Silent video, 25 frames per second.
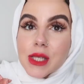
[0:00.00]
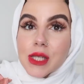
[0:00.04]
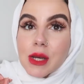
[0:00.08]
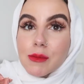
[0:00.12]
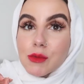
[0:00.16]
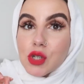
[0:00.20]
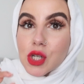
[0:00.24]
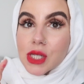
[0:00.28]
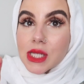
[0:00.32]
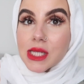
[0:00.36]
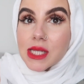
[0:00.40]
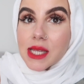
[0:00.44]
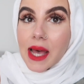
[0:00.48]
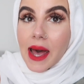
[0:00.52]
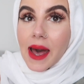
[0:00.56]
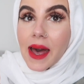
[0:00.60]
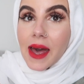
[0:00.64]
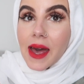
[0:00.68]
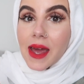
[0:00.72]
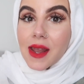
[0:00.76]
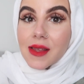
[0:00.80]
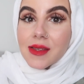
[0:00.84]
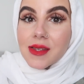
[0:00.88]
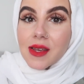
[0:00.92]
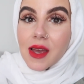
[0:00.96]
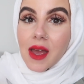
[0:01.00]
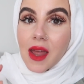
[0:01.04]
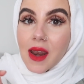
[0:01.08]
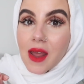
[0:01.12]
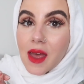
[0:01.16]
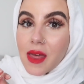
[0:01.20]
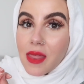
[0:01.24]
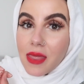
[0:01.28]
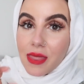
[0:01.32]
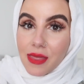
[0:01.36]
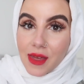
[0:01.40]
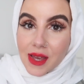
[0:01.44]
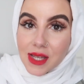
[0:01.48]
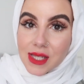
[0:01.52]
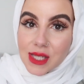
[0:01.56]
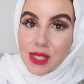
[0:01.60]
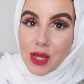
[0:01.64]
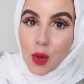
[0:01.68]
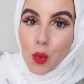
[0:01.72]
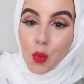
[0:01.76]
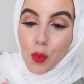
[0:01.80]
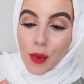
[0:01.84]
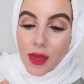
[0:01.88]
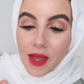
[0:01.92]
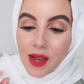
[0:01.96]
So I'm just sat editing this
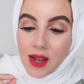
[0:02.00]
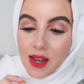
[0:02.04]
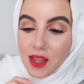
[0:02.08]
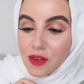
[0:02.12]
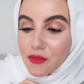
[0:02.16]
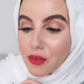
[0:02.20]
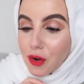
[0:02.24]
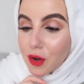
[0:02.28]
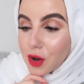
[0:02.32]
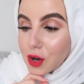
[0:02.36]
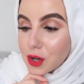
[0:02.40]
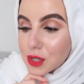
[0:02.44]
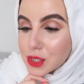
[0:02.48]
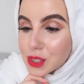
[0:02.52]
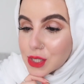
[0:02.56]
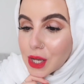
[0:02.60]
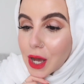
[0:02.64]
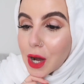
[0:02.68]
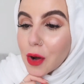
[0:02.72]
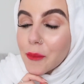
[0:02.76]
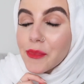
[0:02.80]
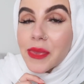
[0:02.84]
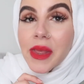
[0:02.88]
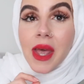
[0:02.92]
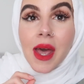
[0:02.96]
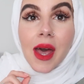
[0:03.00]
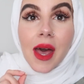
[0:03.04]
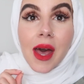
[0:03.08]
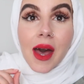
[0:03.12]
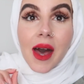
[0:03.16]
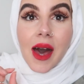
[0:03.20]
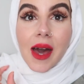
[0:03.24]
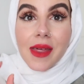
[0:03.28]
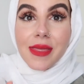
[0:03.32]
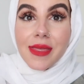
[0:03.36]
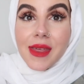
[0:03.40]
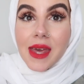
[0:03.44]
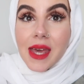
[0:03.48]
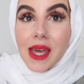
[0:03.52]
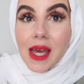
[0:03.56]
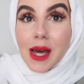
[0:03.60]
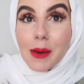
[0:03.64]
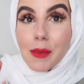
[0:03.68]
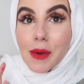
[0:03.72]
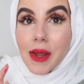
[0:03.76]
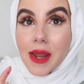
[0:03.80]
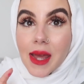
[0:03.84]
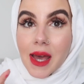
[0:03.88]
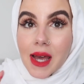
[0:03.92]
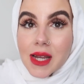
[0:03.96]
weekly vlog. So I think
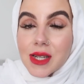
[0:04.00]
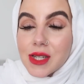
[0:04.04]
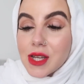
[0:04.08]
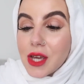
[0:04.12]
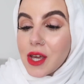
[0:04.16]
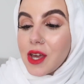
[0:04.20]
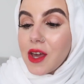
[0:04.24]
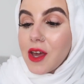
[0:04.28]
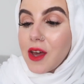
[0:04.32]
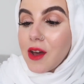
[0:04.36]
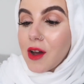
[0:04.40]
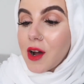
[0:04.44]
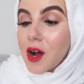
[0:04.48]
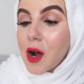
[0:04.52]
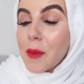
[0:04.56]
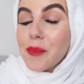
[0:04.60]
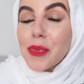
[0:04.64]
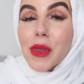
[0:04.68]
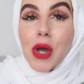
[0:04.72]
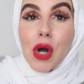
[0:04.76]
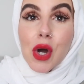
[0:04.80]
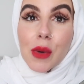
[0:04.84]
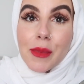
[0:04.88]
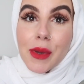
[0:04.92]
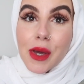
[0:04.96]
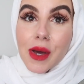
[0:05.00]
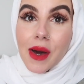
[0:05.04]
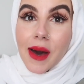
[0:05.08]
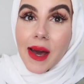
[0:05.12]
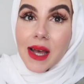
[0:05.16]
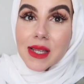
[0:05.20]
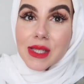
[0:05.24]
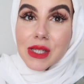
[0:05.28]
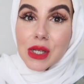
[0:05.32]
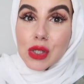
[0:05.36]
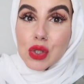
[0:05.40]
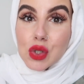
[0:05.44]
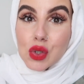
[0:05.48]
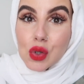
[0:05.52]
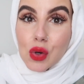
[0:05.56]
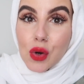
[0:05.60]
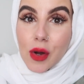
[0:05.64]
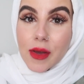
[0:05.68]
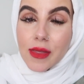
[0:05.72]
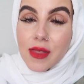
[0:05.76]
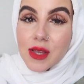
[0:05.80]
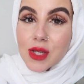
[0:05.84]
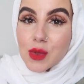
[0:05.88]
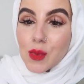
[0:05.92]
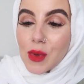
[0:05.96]
I'm going to end it here. I hope you guys
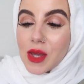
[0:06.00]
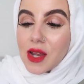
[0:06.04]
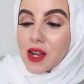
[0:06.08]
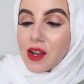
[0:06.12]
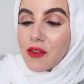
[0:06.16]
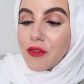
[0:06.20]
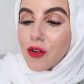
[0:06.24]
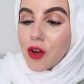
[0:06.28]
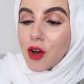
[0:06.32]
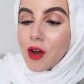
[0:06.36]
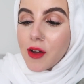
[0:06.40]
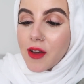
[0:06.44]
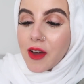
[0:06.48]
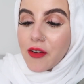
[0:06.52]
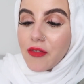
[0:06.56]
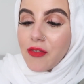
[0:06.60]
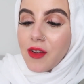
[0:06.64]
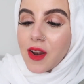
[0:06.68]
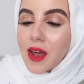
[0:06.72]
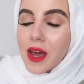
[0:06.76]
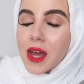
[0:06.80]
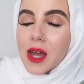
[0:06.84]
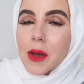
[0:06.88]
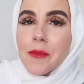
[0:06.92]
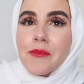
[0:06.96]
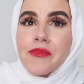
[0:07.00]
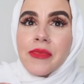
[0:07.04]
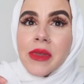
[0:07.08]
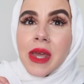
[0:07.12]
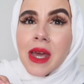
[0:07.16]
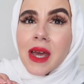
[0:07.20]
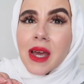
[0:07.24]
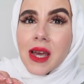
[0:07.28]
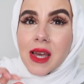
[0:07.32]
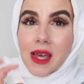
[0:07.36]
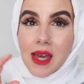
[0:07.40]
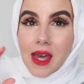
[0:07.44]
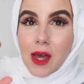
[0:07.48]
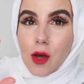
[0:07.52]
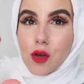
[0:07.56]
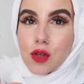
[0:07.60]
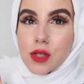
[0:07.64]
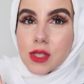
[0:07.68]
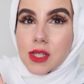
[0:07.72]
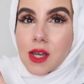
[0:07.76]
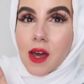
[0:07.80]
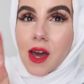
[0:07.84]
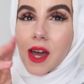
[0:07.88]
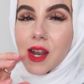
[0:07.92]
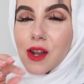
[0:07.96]
enjoyed this weekly vlog. I feel like it
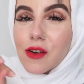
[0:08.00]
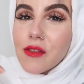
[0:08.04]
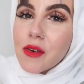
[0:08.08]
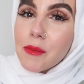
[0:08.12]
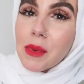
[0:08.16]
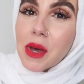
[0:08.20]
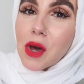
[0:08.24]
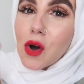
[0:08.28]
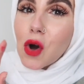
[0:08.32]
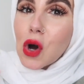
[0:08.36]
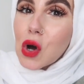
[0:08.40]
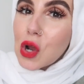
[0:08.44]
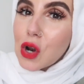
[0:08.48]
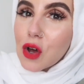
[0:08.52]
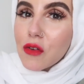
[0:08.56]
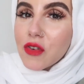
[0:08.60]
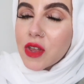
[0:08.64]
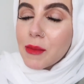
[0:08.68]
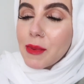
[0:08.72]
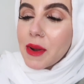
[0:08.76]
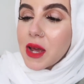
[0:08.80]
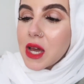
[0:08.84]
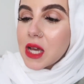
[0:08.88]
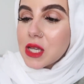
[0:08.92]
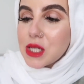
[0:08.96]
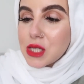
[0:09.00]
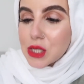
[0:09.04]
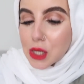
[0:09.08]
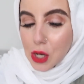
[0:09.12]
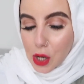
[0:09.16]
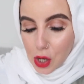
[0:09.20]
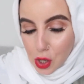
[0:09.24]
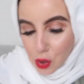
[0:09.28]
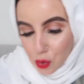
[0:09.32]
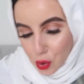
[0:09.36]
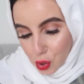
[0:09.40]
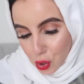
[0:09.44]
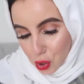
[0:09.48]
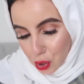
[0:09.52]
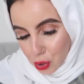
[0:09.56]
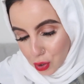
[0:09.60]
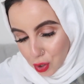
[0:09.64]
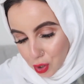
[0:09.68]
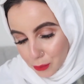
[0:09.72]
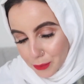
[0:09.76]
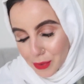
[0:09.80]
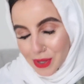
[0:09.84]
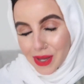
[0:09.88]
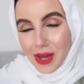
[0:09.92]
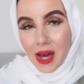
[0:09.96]
was kind of a bit all over the place so i
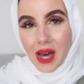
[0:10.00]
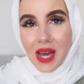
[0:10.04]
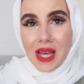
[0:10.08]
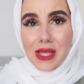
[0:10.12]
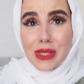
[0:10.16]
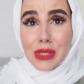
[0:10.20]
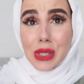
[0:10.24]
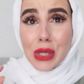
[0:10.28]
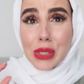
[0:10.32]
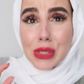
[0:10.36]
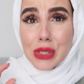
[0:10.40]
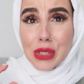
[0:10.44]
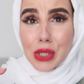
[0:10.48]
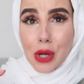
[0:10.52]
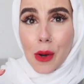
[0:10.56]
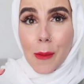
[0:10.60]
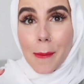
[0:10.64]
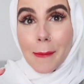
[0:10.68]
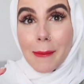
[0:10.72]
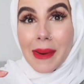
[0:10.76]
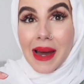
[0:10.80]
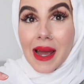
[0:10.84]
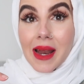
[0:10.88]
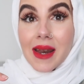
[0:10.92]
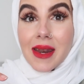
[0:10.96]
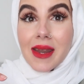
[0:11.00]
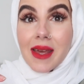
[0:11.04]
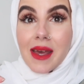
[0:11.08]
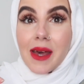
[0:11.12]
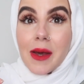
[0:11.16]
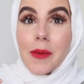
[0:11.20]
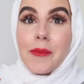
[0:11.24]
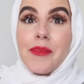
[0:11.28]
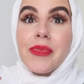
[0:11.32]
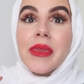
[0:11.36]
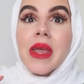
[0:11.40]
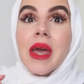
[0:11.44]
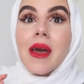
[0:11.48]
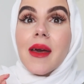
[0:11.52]
hope you guys don't mind it